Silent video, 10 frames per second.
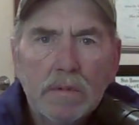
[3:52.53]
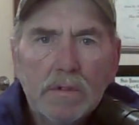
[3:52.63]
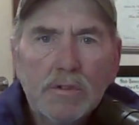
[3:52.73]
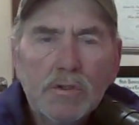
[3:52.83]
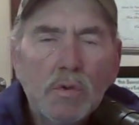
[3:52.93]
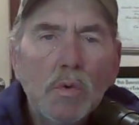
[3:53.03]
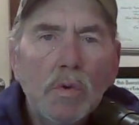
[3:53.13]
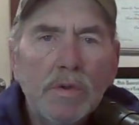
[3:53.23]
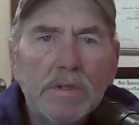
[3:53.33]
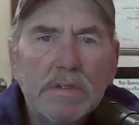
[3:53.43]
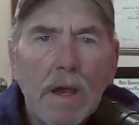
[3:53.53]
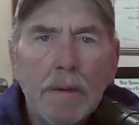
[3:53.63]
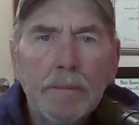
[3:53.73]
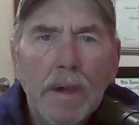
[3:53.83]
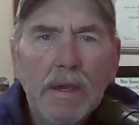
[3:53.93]
school that's on
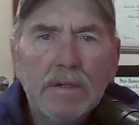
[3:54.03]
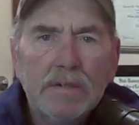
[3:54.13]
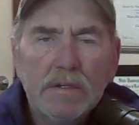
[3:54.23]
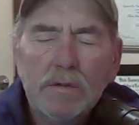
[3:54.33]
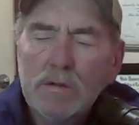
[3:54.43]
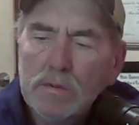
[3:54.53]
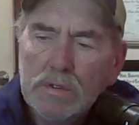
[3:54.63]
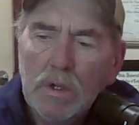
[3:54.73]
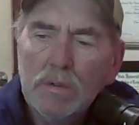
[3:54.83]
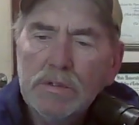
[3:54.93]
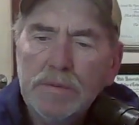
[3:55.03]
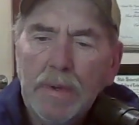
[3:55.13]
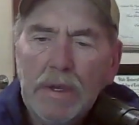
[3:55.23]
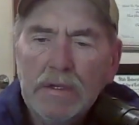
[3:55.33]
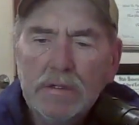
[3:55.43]
base. It was close to
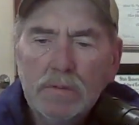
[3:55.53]
base.